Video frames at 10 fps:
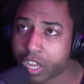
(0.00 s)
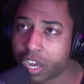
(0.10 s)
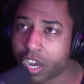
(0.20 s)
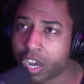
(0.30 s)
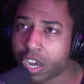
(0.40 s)

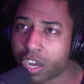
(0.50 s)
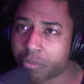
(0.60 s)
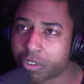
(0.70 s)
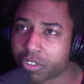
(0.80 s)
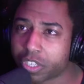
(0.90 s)

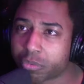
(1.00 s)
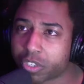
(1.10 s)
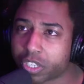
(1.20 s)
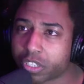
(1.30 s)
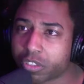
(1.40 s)
I think
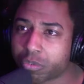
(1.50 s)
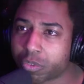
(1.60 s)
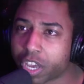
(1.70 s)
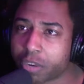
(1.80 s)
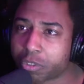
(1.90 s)
we
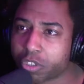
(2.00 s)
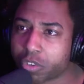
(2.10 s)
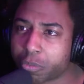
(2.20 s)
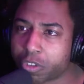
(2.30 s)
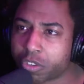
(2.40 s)
had him queued
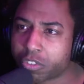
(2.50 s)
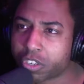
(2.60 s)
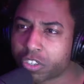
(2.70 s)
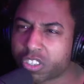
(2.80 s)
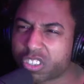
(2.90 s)
up
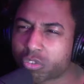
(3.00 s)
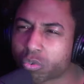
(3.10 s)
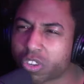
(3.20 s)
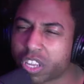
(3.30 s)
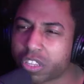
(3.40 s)
there. You can
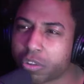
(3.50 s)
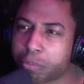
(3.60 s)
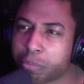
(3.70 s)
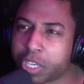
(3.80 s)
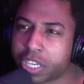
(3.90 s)
scroll down a little
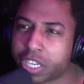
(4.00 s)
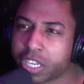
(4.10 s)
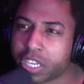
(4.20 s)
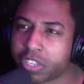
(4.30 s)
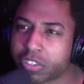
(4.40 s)

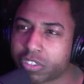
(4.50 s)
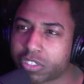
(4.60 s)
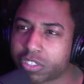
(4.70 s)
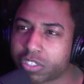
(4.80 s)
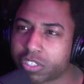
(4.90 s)

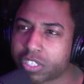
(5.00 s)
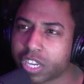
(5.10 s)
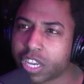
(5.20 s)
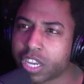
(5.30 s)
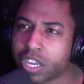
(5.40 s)
bit.
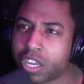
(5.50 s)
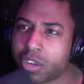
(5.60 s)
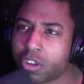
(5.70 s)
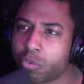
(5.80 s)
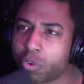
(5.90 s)

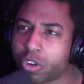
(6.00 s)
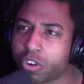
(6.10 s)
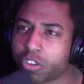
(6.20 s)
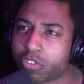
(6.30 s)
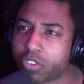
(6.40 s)
Yeah, winner
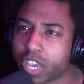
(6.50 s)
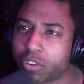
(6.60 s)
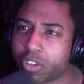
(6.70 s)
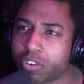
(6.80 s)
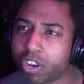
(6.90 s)
of the
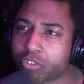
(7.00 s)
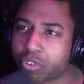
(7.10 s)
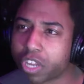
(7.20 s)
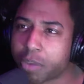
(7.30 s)
Seattle International Comedy